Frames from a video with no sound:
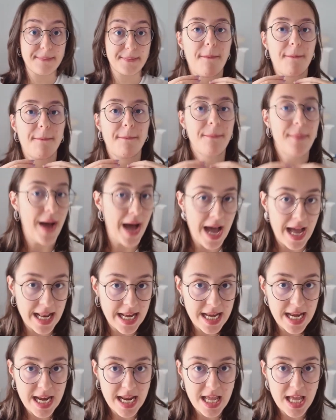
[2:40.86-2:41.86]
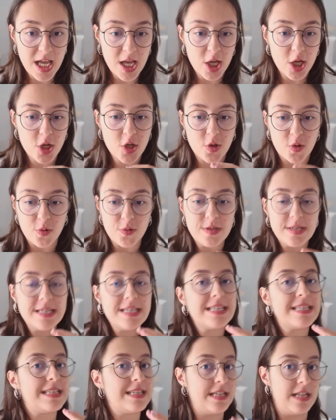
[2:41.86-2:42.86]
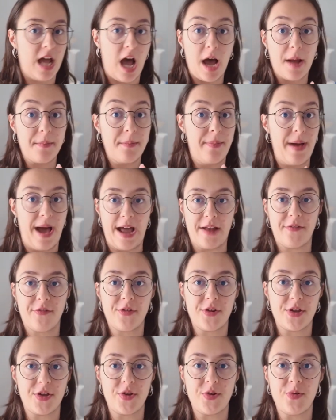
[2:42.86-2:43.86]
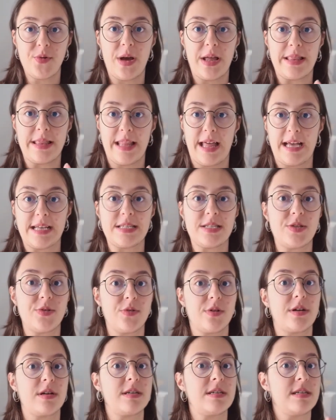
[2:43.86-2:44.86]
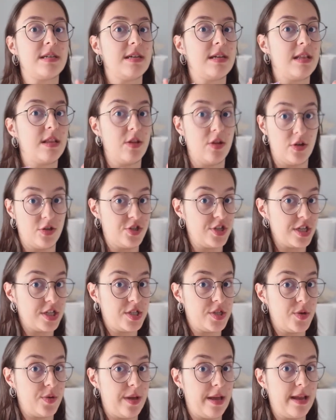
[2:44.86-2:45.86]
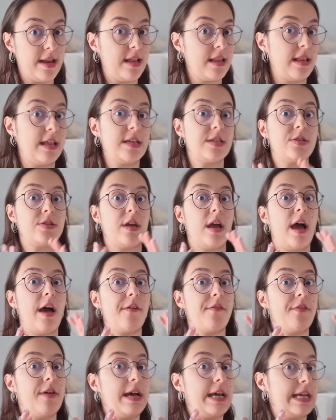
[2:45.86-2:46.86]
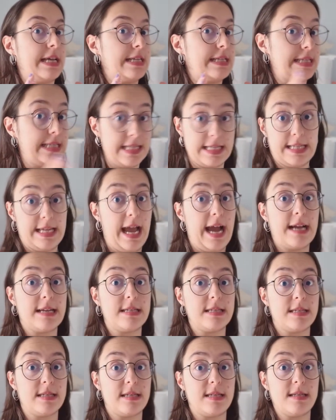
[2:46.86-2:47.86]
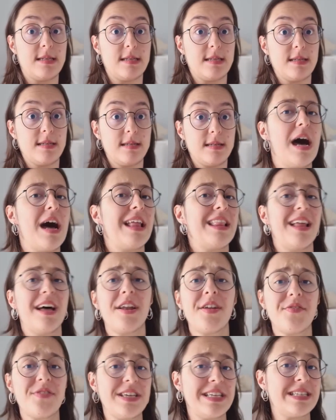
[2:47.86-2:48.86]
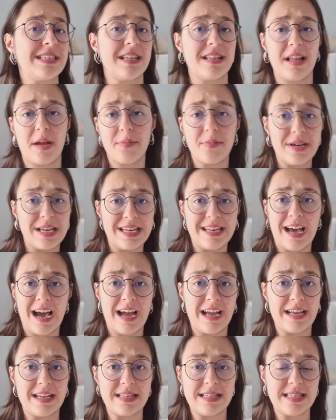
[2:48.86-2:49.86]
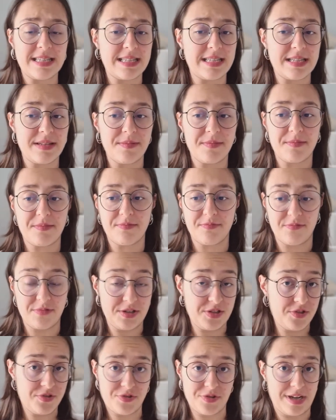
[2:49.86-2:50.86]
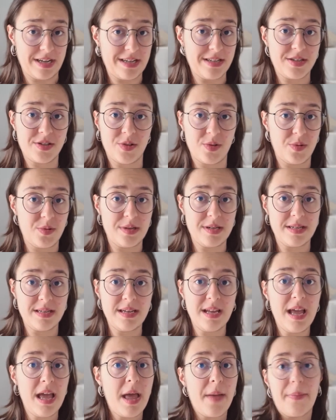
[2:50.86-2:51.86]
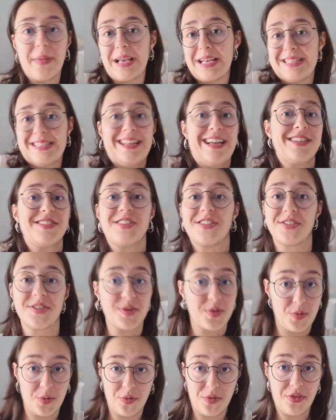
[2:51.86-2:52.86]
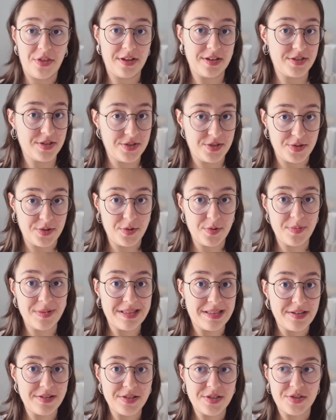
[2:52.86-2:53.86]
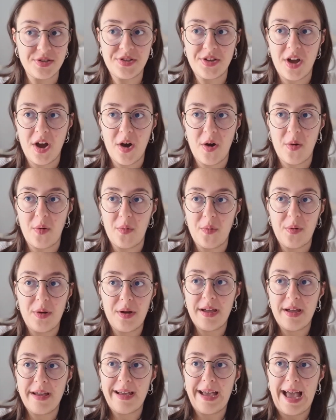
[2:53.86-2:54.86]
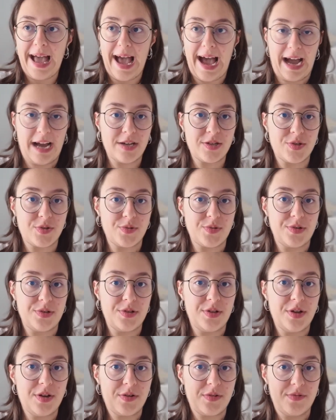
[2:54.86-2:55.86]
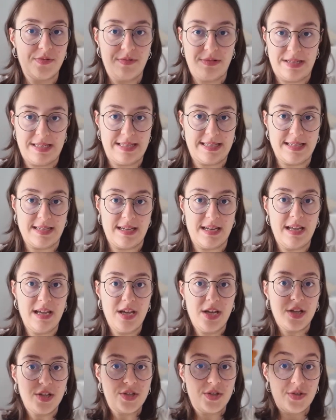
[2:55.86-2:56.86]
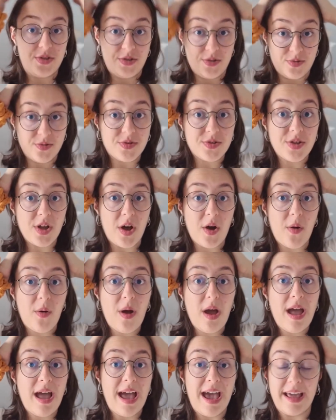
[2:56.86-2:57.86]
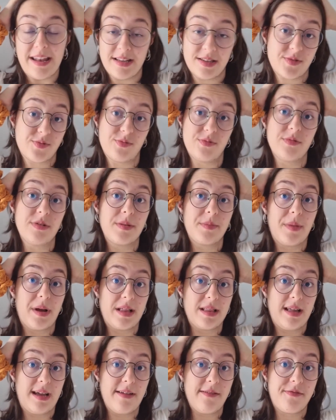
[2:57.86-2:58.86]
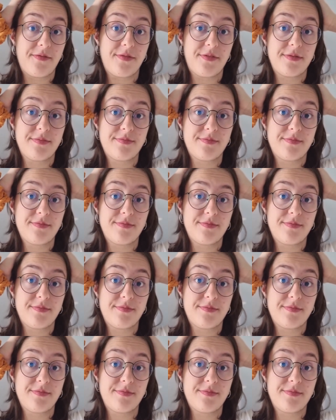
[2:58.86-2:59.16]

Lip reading: But gluten is not bad for you unless you are allergic to it, unless you have celiac disease. A lot of these celebrity diets restrict gluten because that's just a cool thing to do, but there's no actual reason to do so, and it's ruining my life.